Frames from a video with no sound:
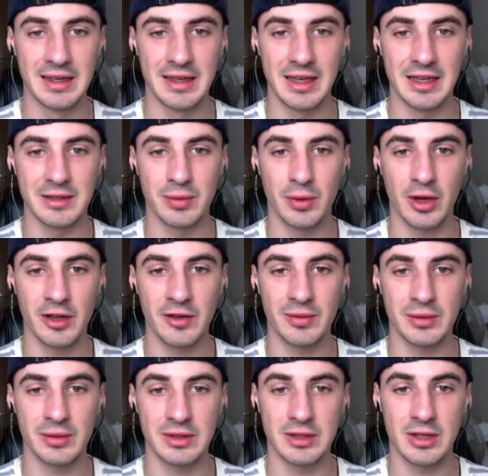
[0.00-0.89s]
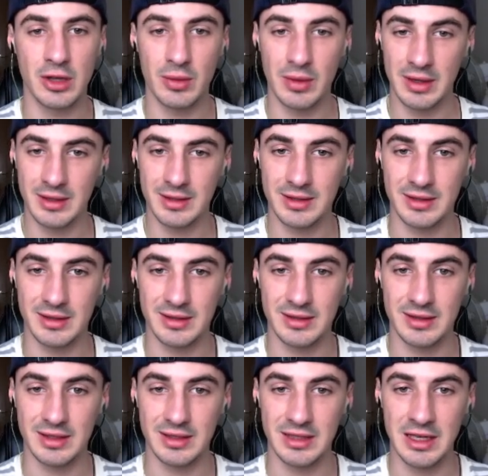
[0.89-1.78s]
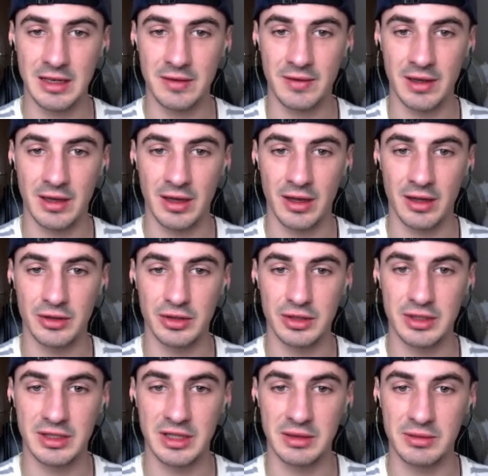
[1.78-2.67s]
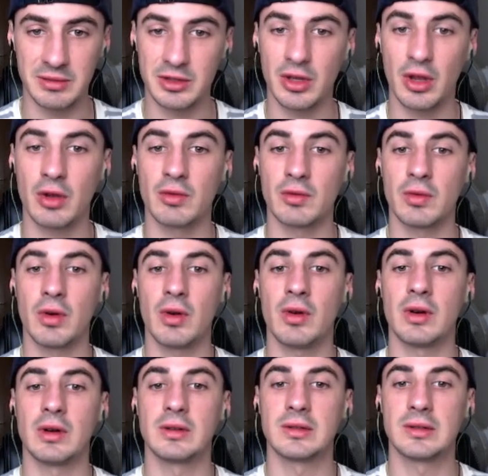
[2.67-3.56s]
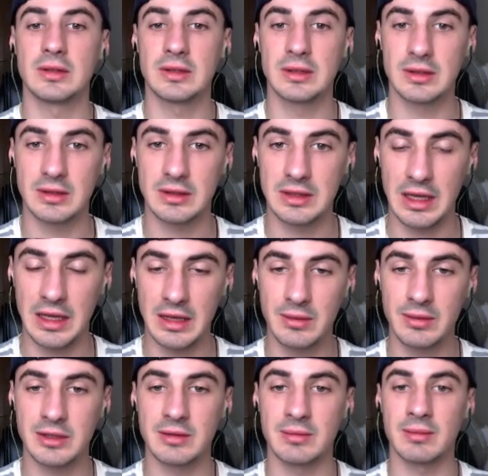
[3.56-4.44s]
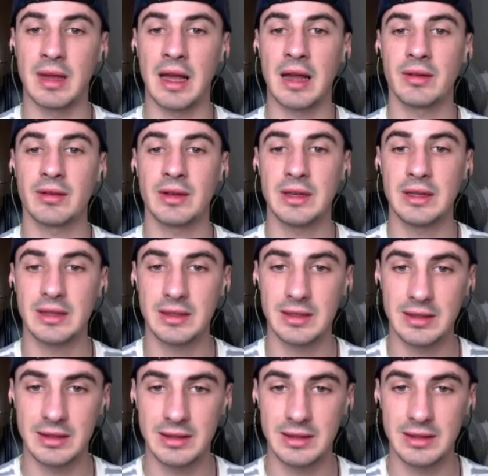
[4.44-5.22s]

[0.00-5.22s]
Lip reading: His wife was too innocent. Deceiving her just seemed so wrong. So he was married?